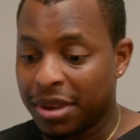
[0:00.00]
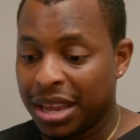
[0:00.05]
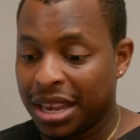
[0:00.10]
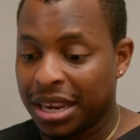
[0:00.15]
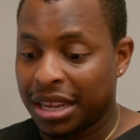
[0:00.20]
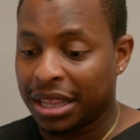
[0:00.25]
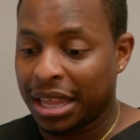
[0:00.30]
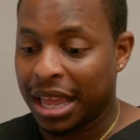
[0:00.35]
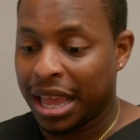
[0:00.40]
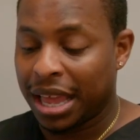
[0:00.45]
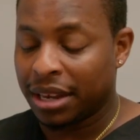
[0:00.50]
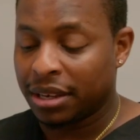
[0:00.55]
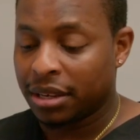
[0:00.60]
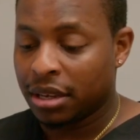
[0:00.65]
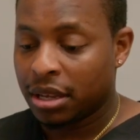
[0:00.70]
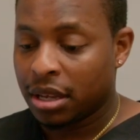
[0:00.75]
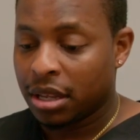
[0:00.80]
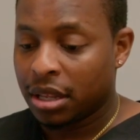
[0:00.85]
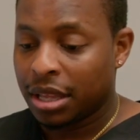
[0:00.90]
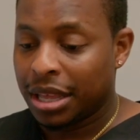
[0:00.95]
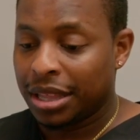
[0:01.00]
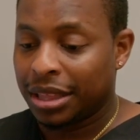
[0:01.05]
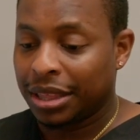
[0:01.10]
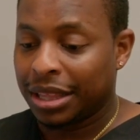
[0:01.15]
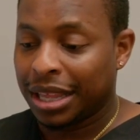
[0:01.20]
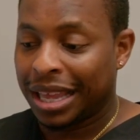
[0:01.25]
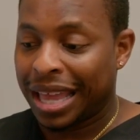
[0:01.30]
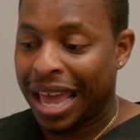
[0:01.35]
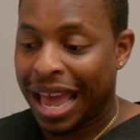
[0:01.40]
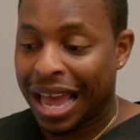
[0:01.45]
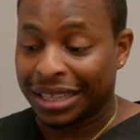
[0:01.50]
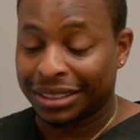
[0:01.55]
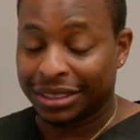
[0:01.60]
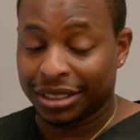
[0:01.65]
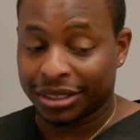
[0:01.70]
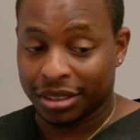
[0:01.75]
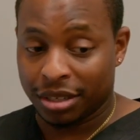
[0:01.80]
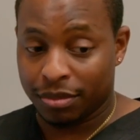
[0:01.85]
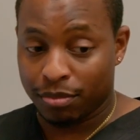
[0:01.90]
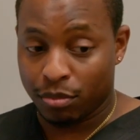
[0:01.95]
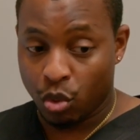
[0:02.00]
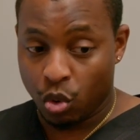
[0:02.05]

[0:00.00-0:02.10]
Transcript: meaning that the gas isn't